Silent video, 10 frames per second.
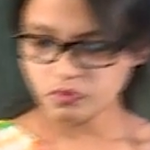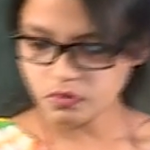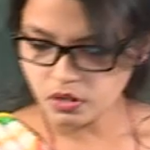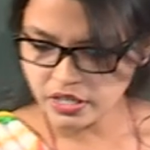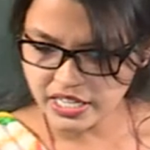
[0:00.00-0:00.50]

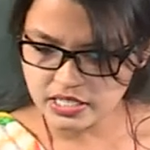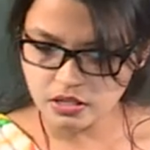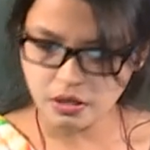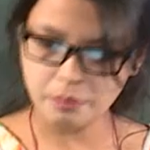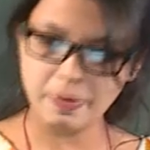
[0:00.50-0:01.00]
the next
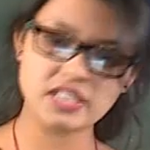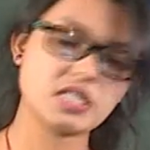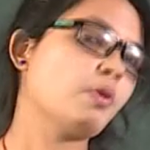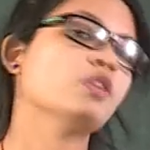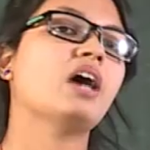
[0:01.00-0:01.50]
based
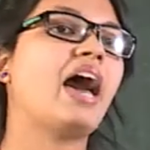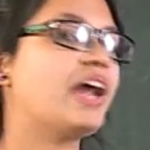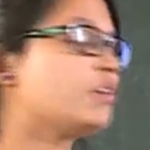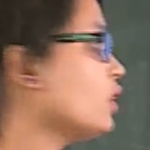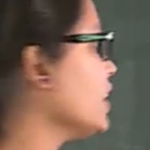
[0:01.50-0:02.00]
upon the
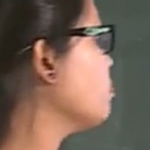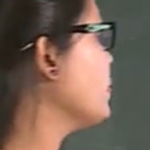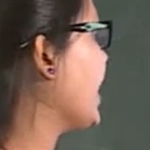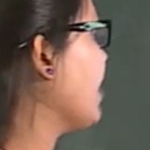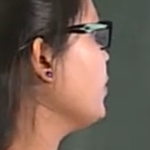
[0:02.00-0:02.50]
hydraulic
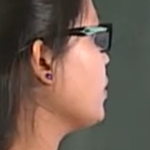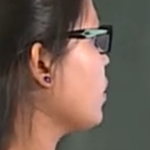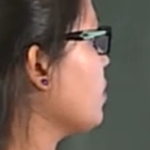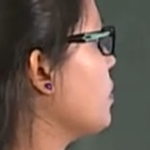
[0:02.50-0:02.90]
behavior. Okay,